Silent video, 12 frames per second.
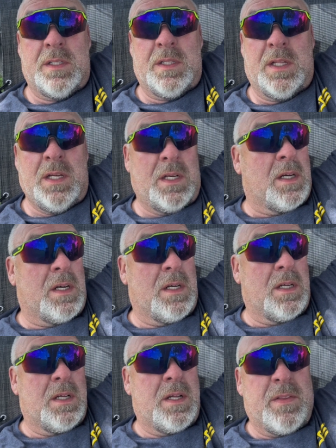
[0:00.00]

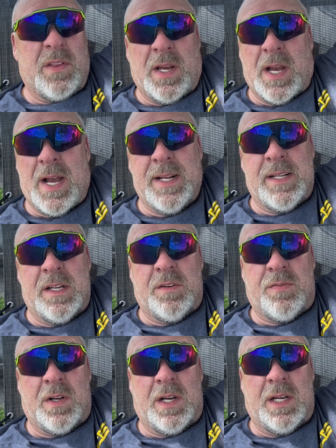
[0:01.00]
They
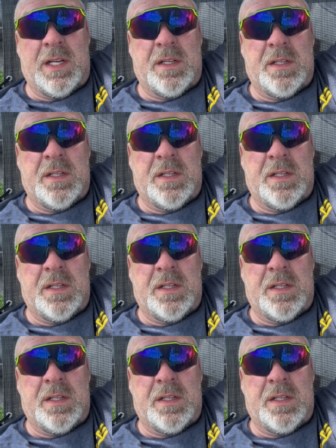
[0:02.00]
identify